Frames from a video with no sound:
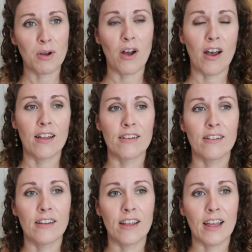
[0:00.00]

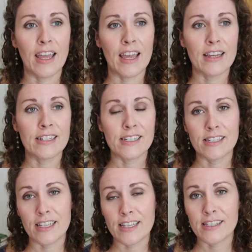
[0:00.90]
upon a
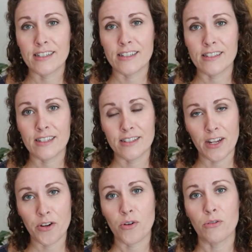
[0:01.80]
deceased
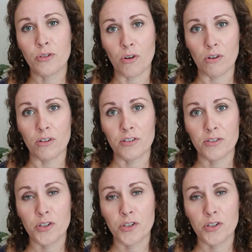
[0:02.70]
sixteen-year-old girl,